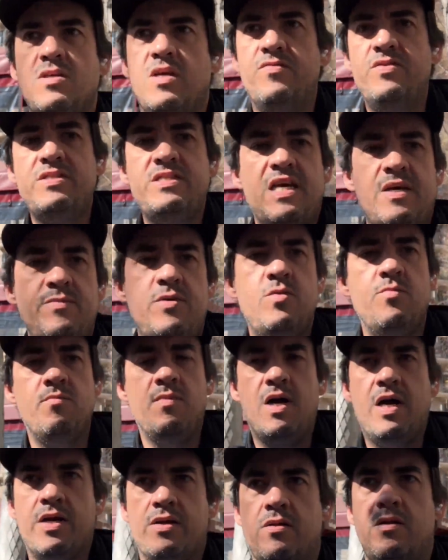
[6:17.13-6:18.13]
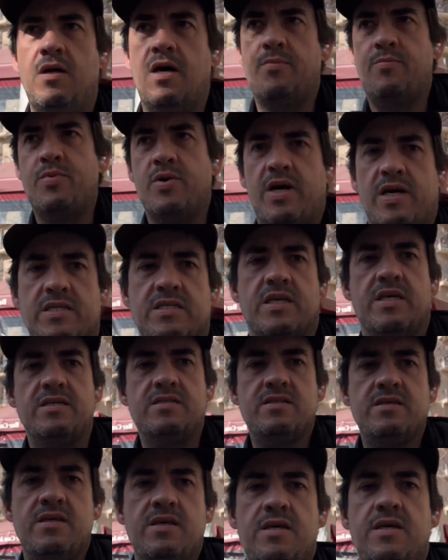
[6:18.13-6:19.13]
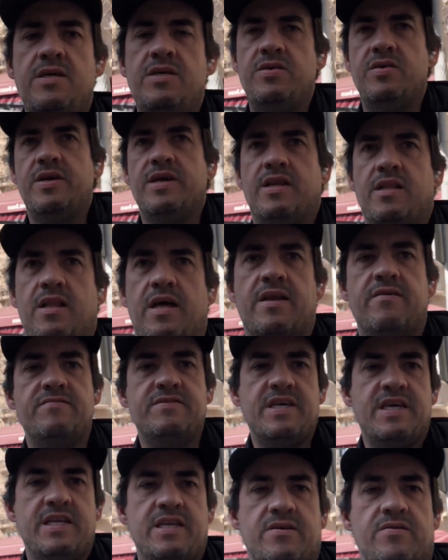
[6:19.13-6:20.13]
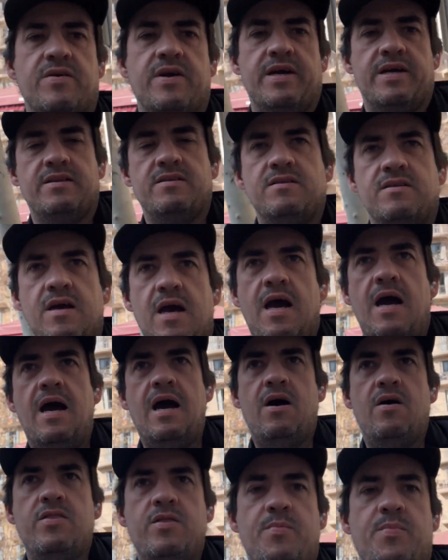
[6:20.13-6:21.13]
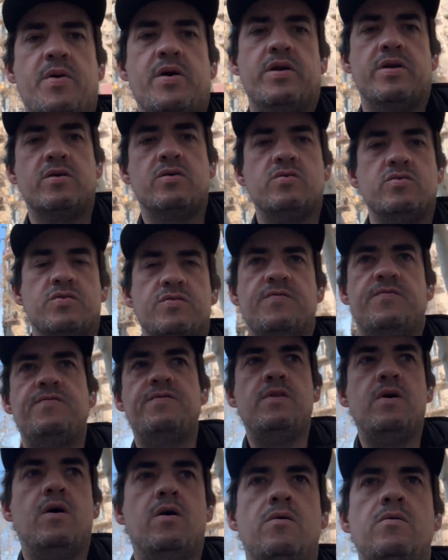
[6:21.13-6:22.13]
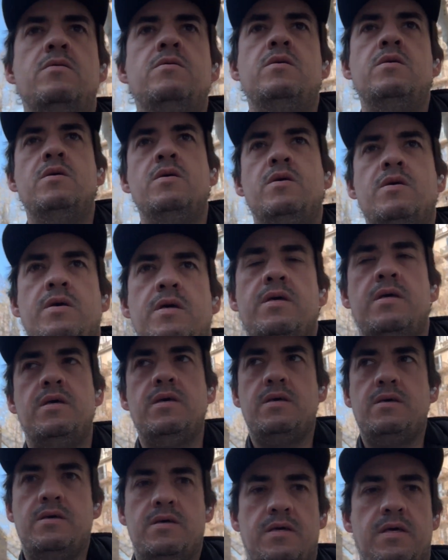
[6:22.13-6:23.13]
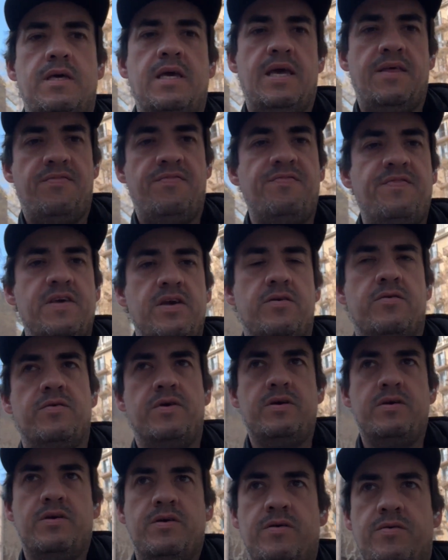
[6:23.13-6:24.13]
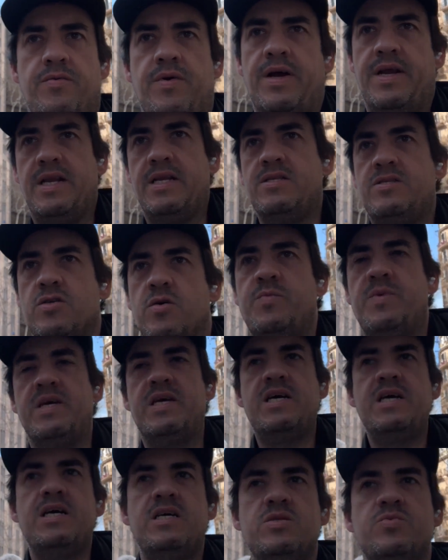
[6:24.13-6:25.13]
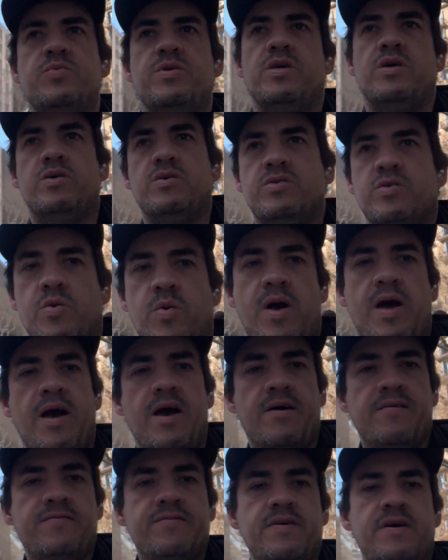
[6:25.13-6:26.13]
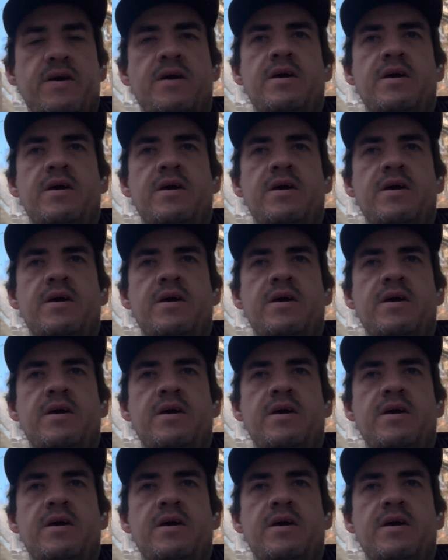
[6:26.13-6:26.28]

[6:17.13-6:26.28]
Every time you model a process, you get a lot of data, right? How the particles flow in theory, right? And so because we also have